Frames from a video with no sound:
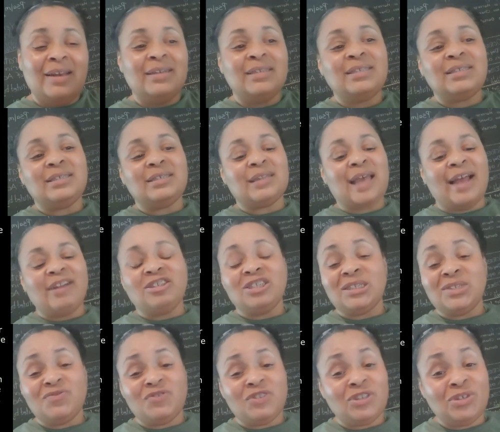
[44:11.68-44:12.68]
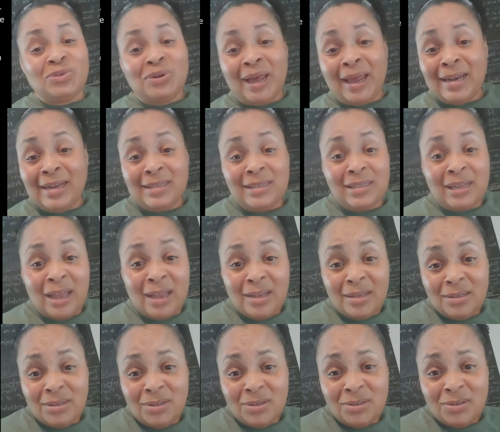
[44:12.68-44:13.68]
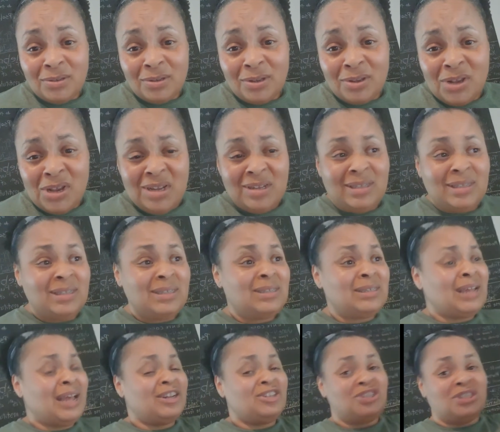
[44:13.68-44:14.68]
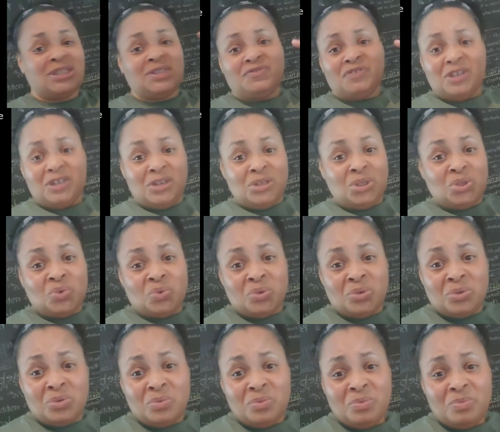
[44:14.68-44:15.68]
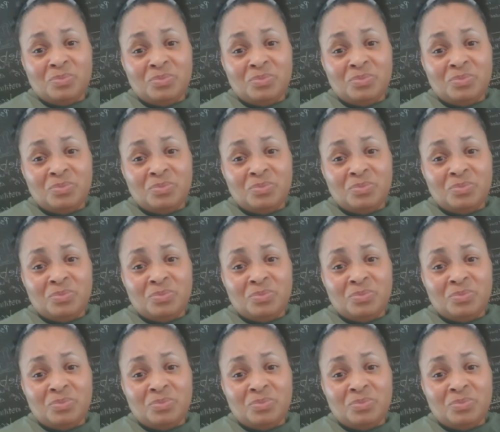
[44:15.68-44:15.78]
This is not just for the United States. This is not just for Israel.